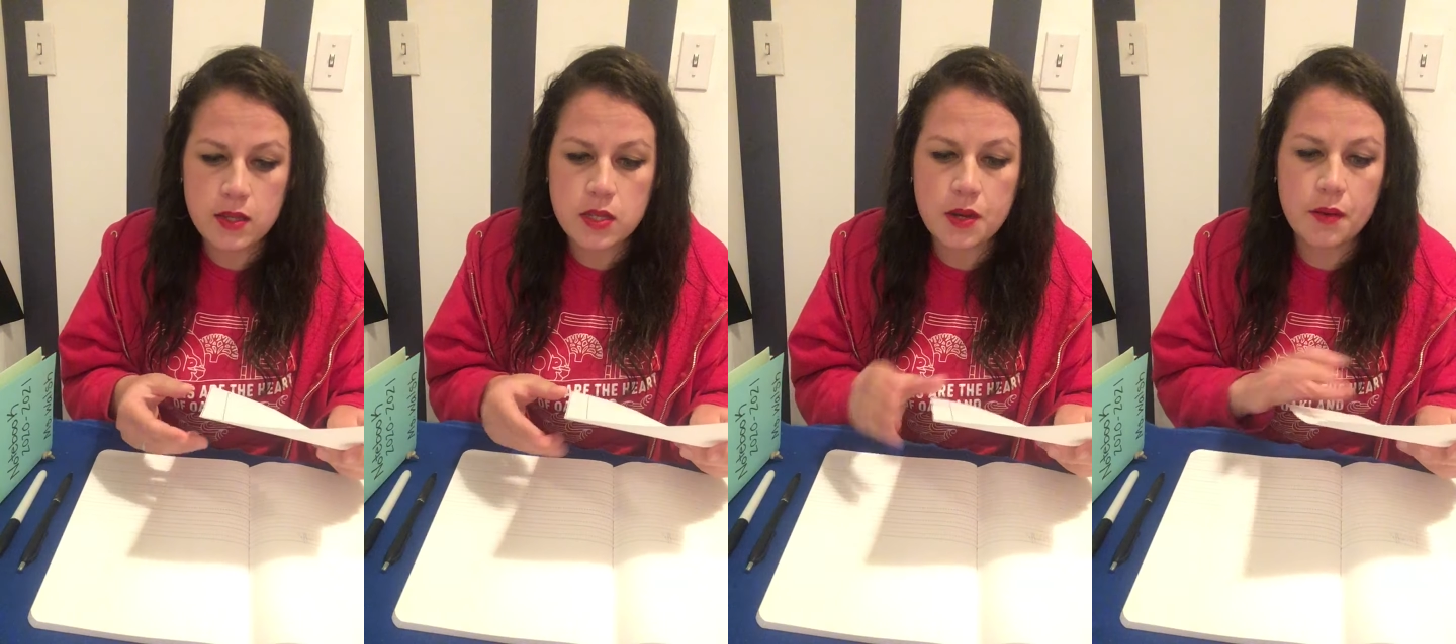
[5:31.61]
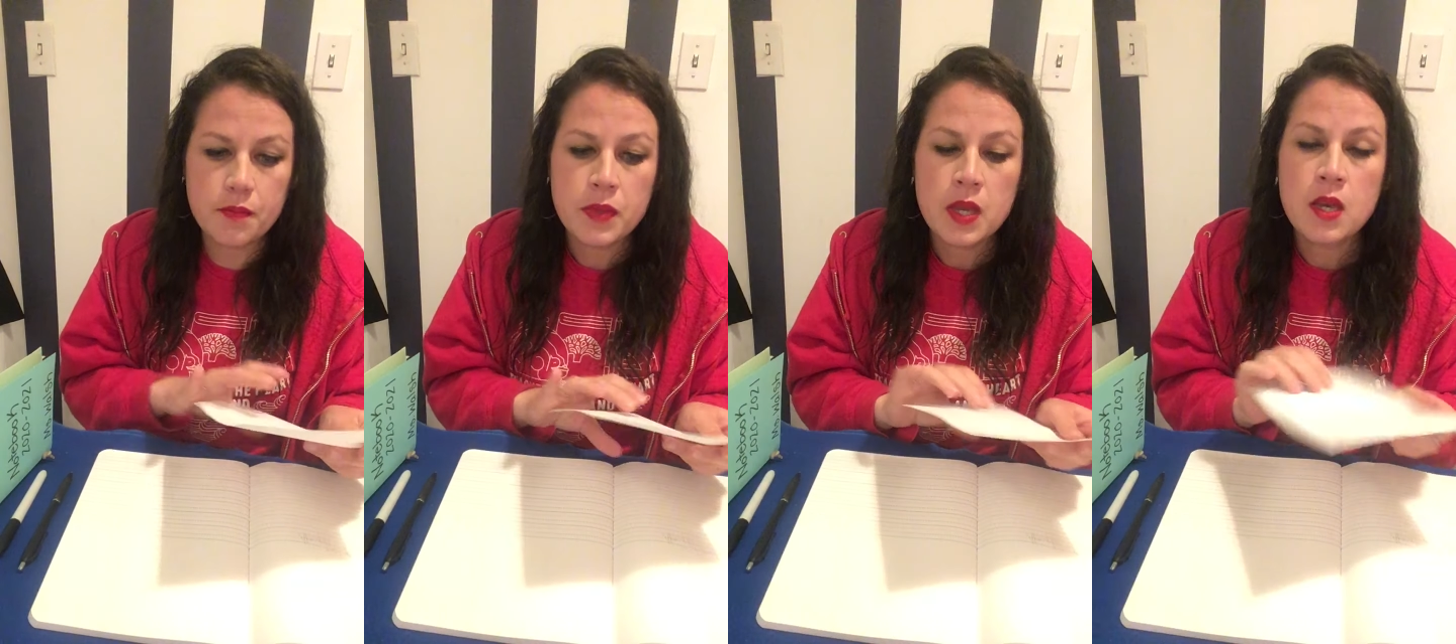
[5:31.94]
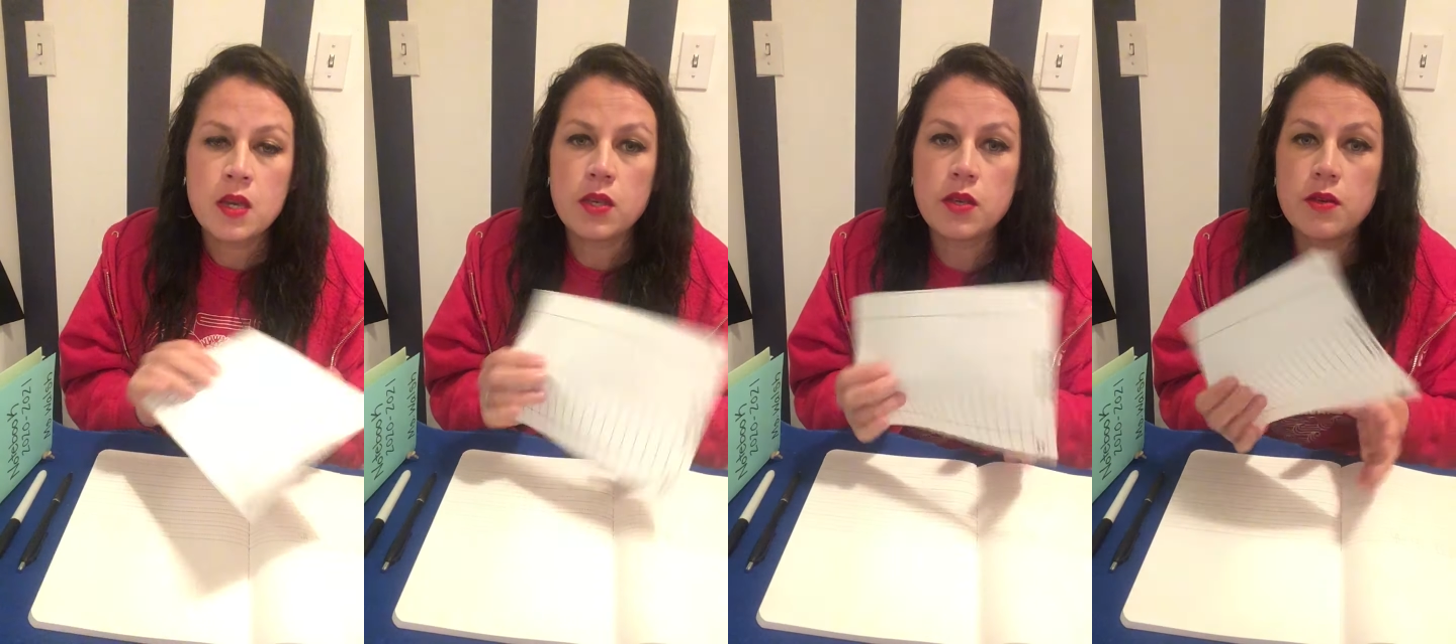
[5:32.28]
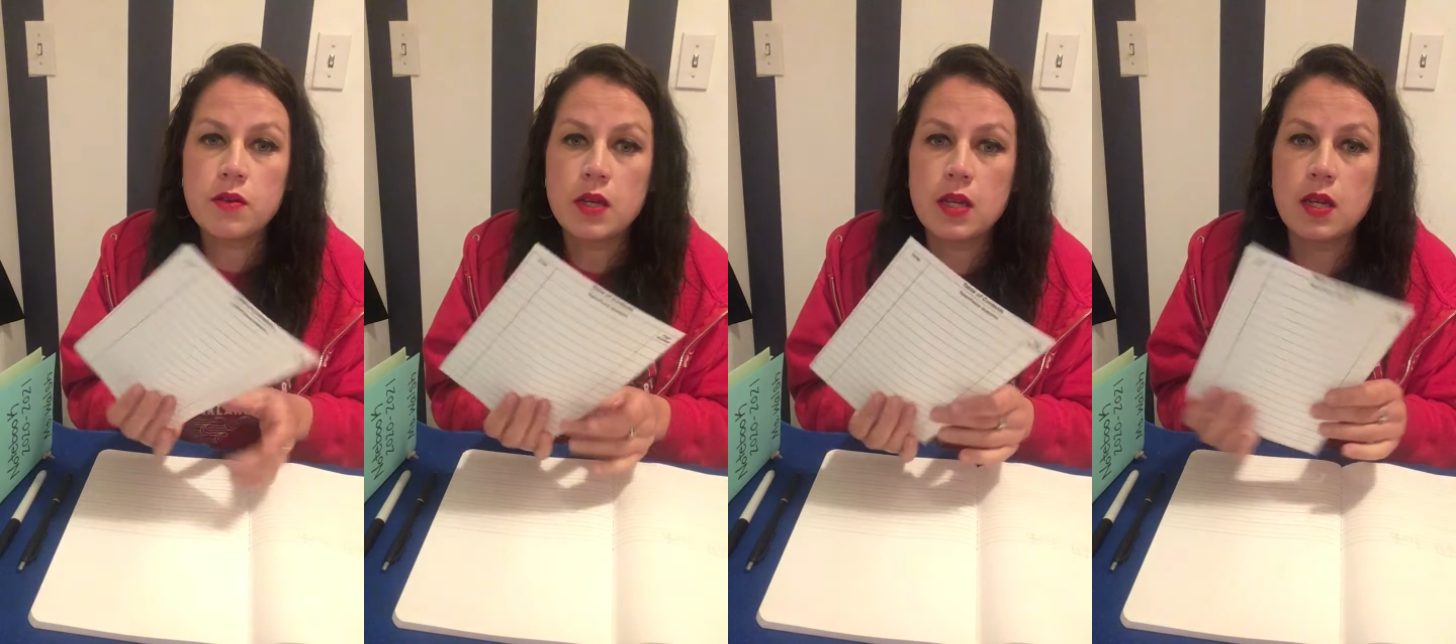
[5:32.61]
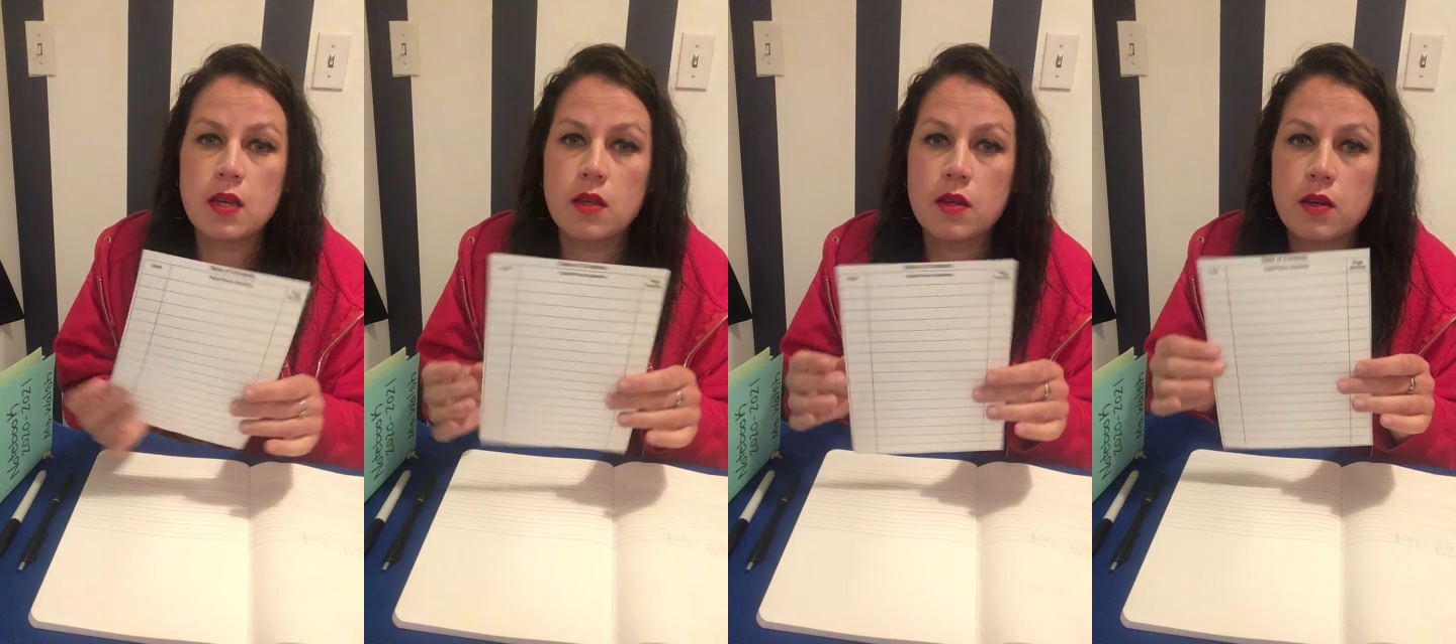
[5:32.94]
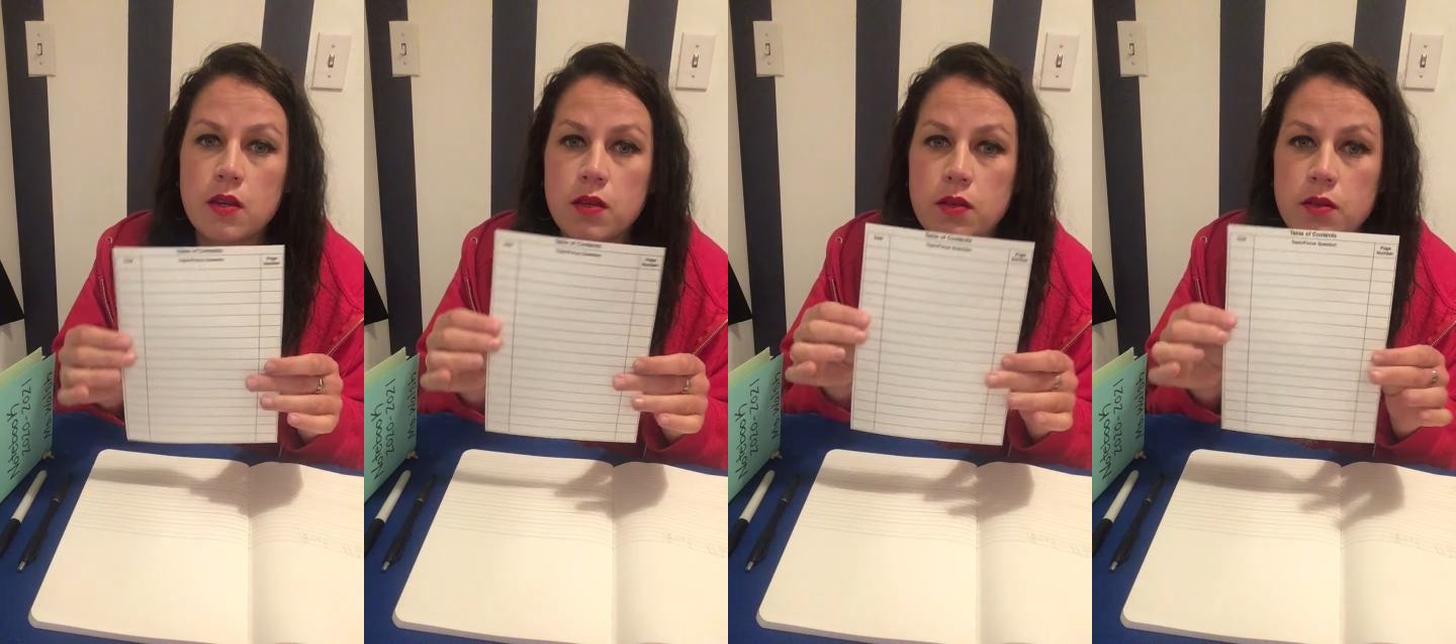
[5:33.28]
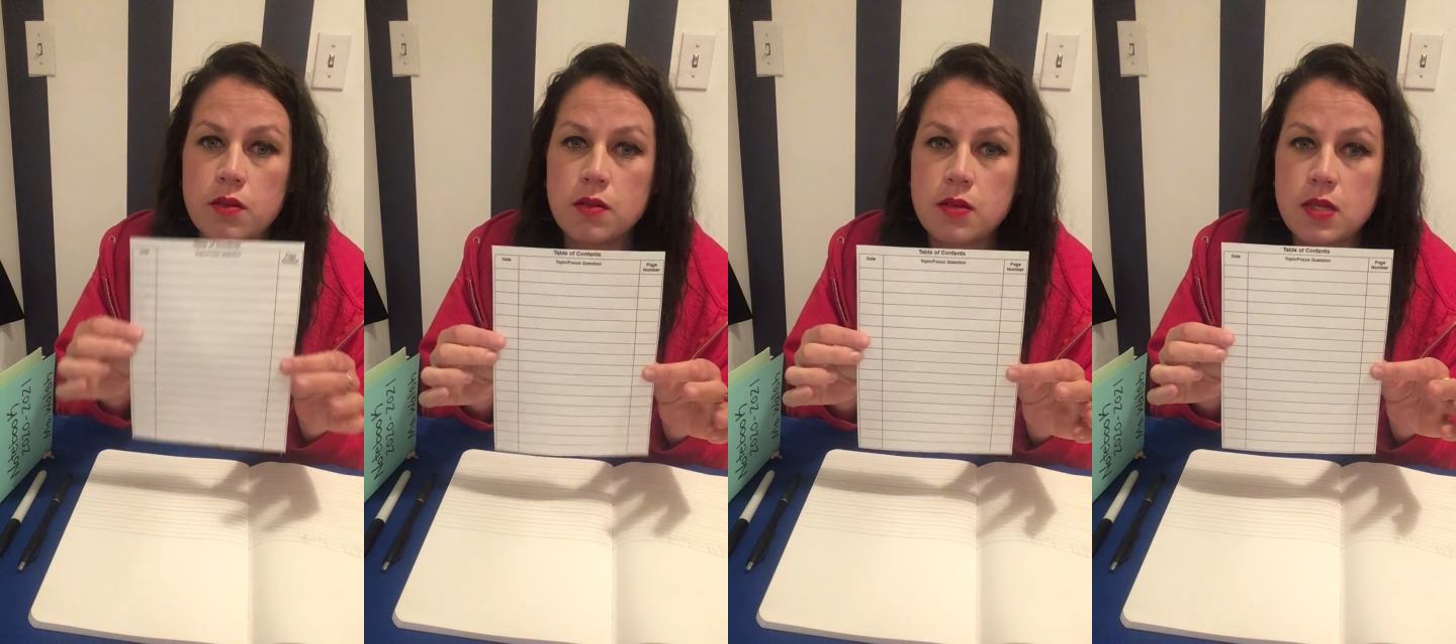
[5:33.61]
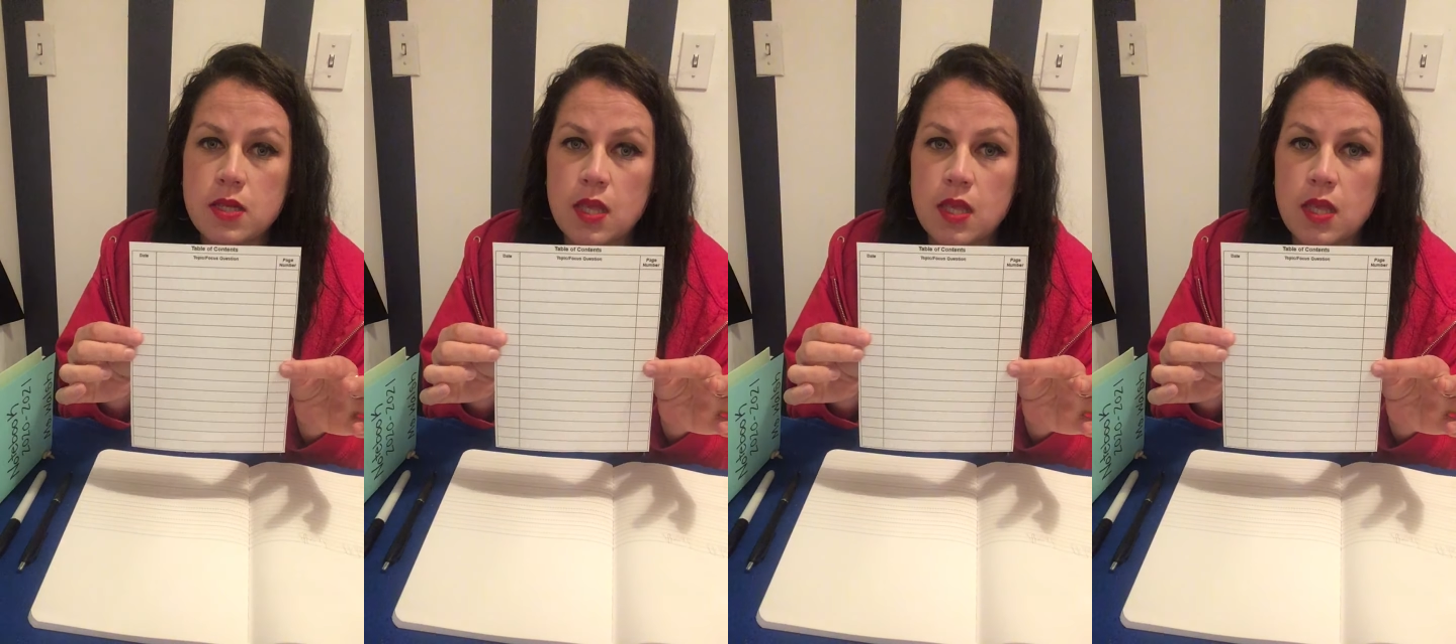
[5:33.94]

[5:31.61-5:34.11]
So you can either use